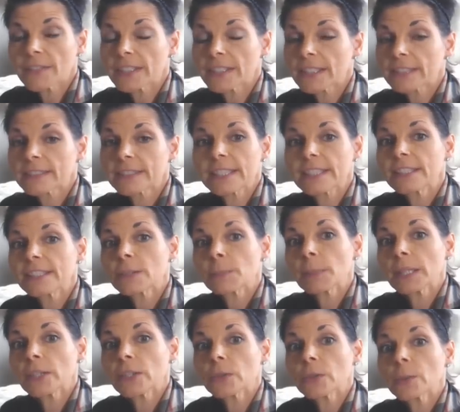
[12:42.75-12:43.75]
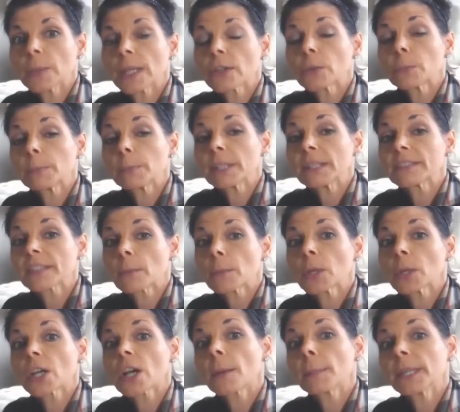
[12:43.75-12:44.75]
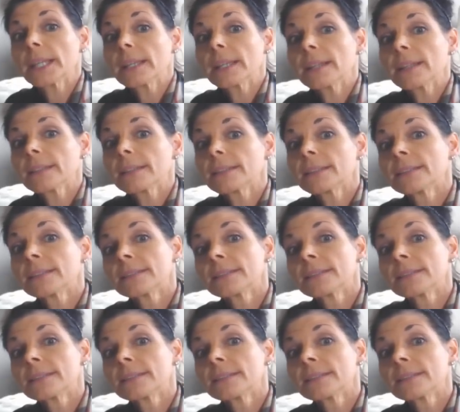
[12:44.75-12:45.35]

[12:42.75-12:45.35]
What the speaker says: It doesn't need to be you. It could be someone coming in,